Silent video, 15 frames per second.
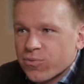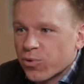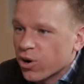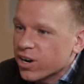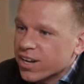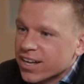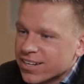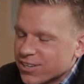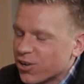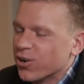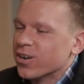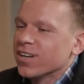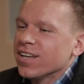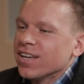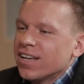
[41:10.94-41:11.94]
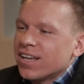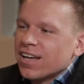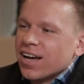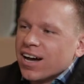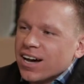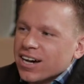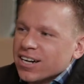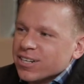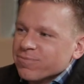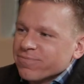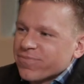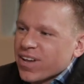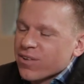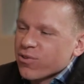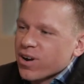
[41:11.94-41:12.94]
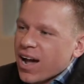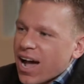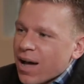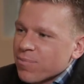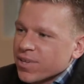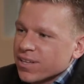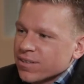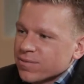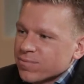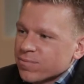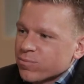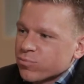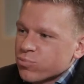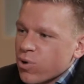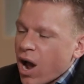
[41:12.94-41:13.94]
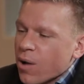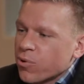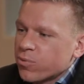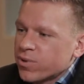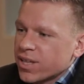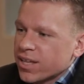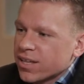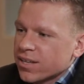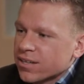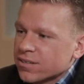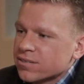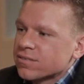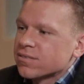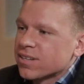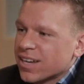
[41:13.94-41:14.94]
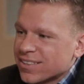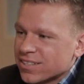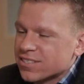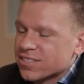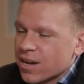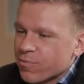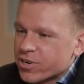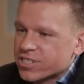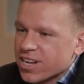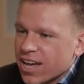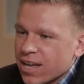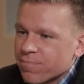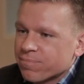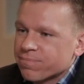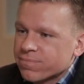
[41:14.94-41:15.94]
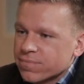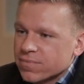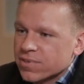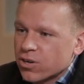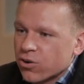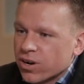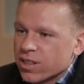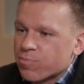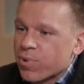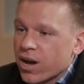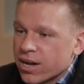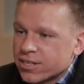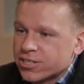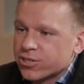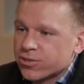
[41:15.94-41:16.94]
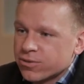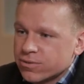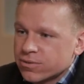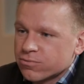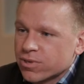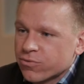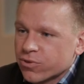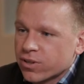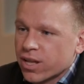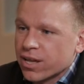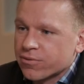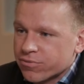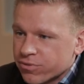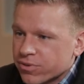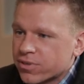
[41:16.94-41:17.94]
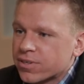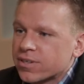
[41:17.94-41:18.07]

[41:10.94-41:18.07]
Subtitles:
Working. No. Favorite hobby? Probably in the summertime, going on the pontoon. River life.